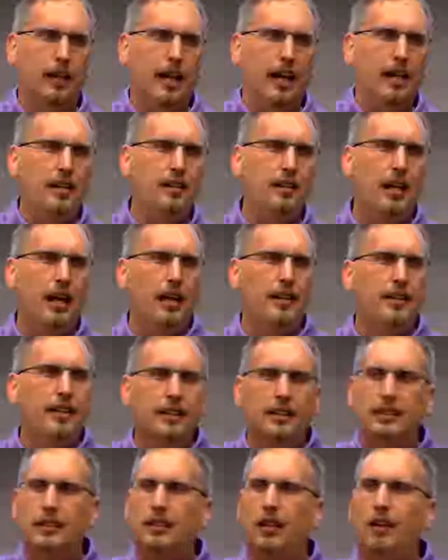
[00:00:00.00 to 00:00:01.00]
And
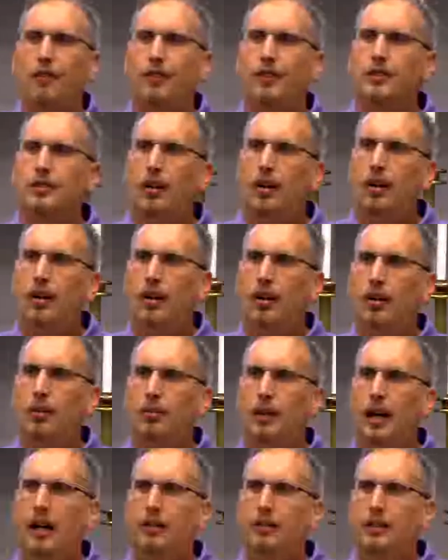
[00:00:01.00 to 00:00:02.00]
this stuff is
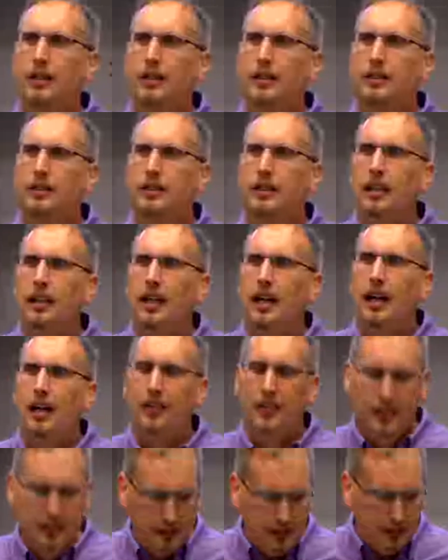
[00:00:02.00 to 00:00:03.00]
all around us.
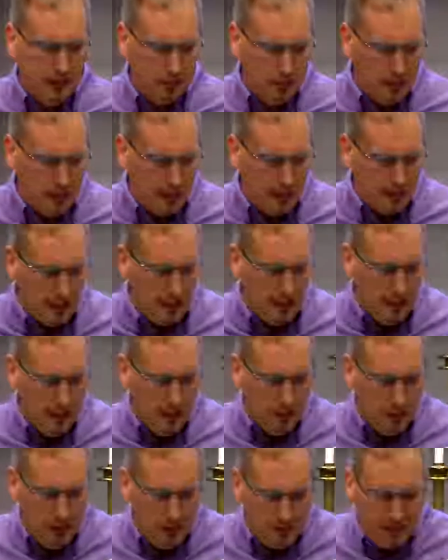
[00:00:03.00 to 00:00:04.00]
And this is
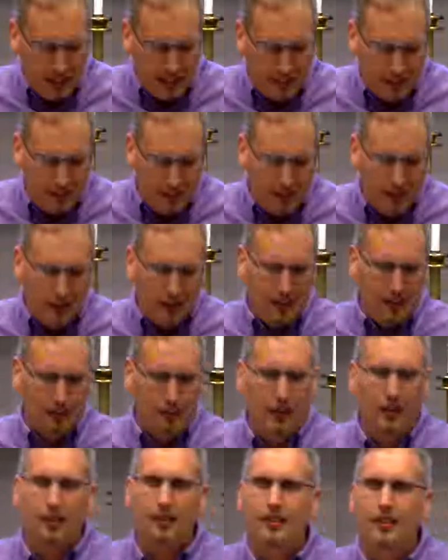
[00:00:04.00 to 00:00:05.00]
why we've got to talk
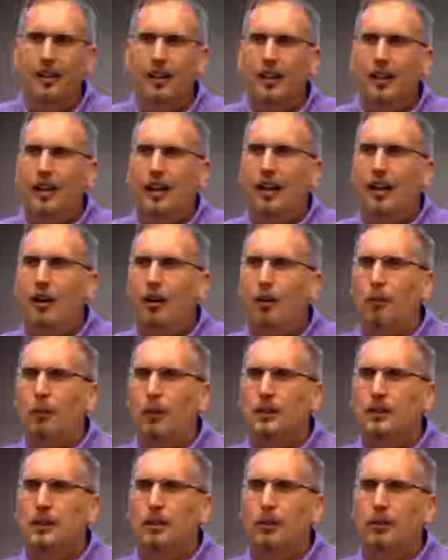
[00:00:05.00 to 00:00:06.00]
about
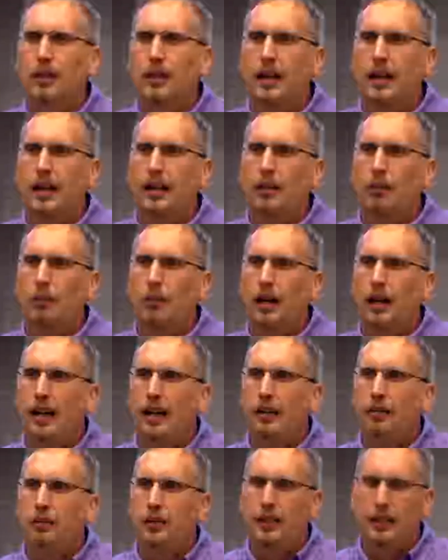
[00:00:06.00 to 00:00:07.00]
what's going on and
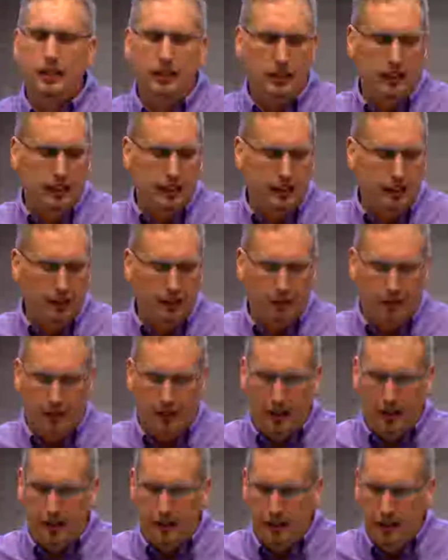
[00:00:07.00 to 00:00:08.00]
why we need teaching the
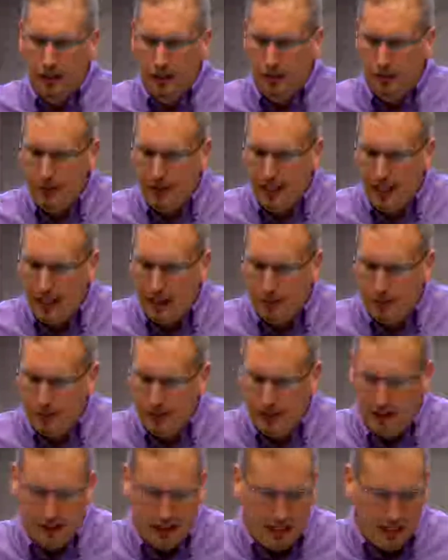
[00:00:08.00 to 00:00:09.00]
faith to be
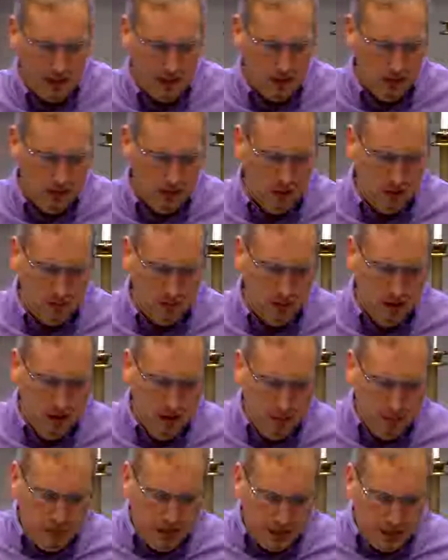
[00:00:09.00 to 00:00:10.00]
happening at home.
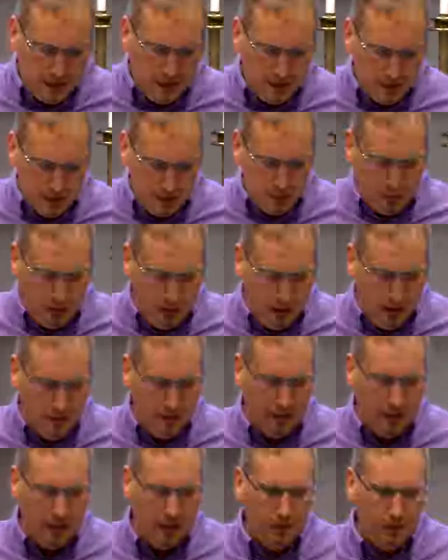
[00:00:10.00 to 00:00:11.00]
Because we live
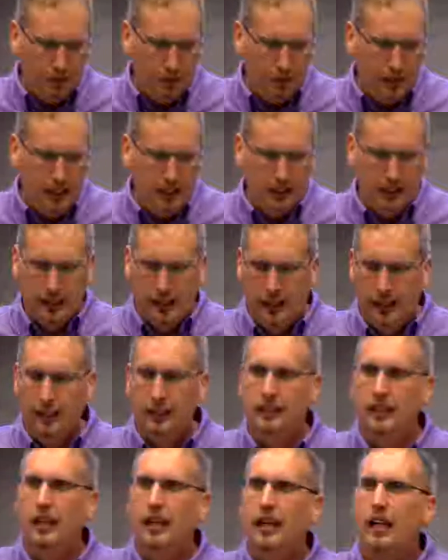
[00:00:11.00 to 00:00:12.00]
in the information
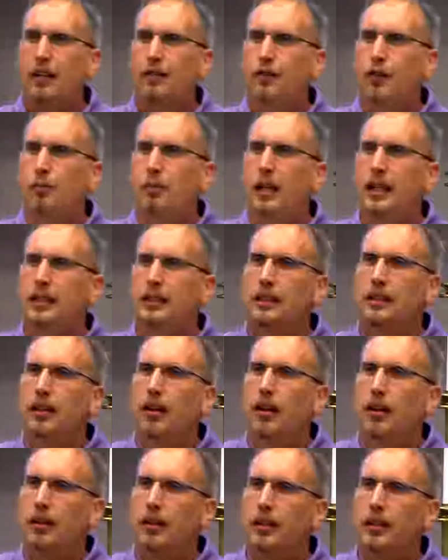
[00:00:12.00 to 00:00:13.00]
age,
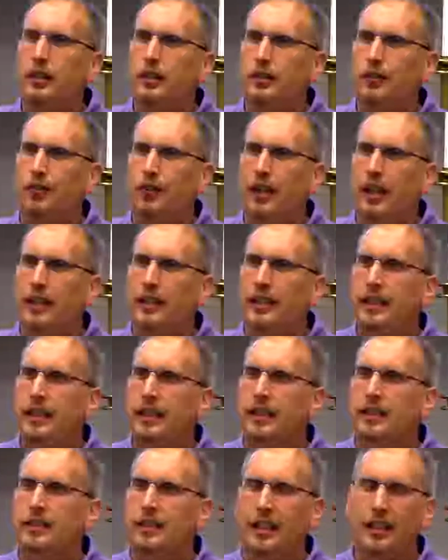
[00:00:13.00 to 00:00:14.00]
information argues for
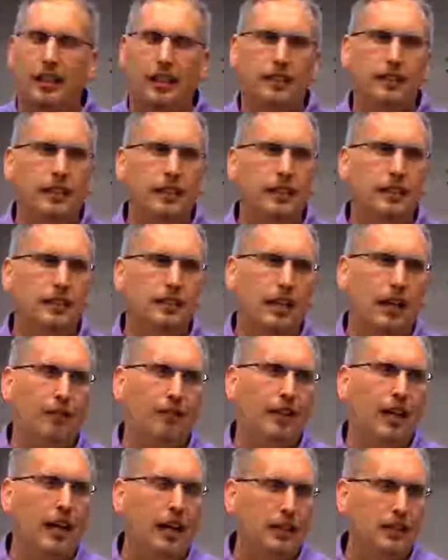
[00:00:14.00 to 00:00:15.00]
ideas, and ideas
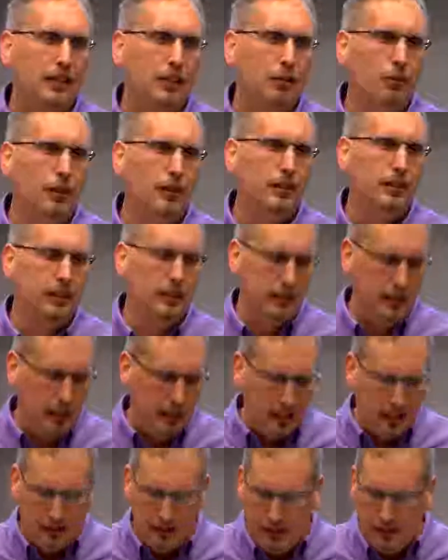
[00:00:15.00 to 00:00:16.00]
have consequences,
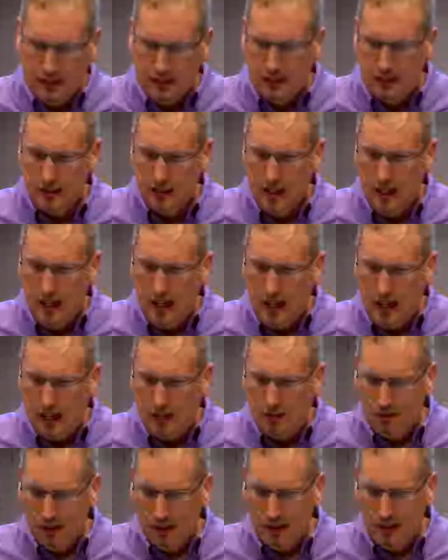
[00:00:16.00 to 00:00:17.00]
and ideas
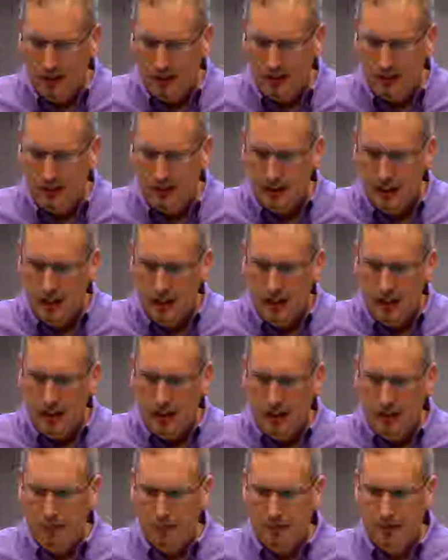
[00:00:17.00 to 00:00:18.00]
have legs.
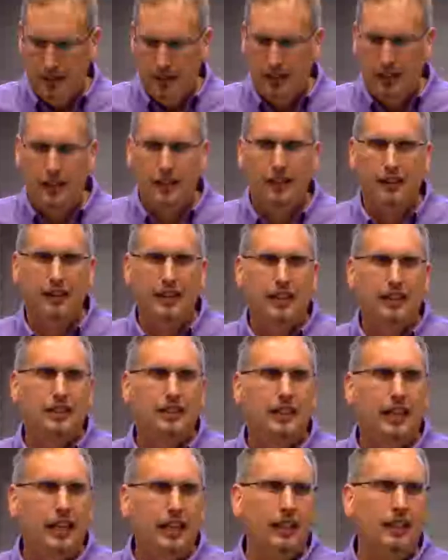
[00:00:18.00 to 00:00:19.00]
They
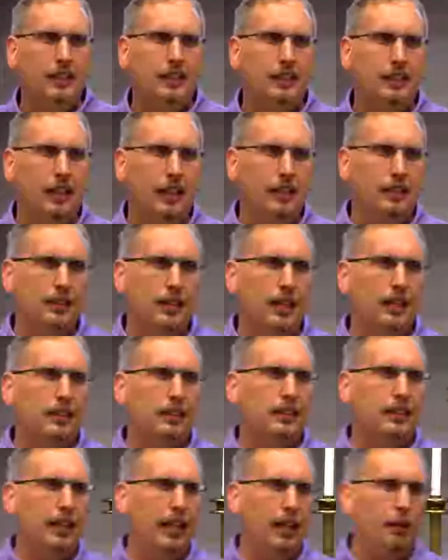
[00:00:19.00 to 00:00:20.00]
change and
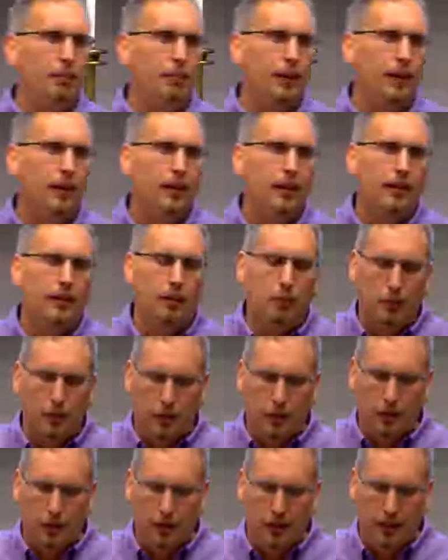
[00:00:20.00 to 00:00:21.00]
shape the
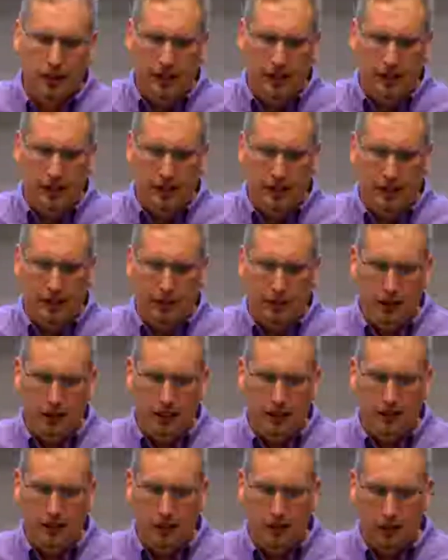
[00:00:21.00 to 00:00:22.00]
world that we
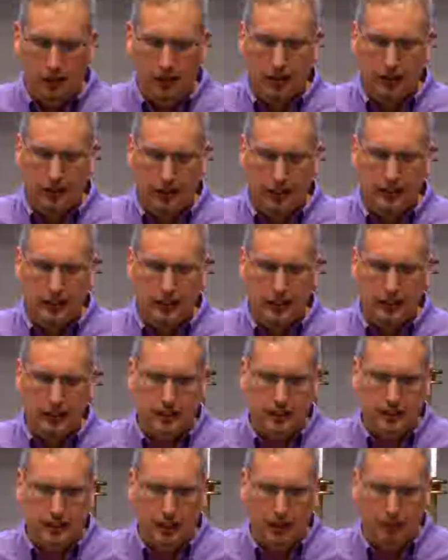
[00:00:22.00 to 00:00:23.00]
live in, or they change
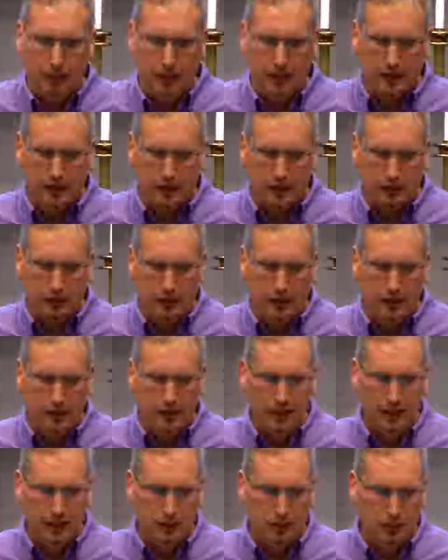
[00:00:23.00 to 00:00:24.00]
and shape us as we live
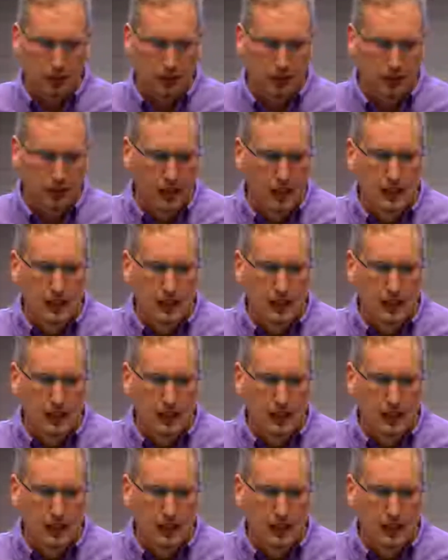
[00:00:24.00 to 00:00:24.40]
in this world.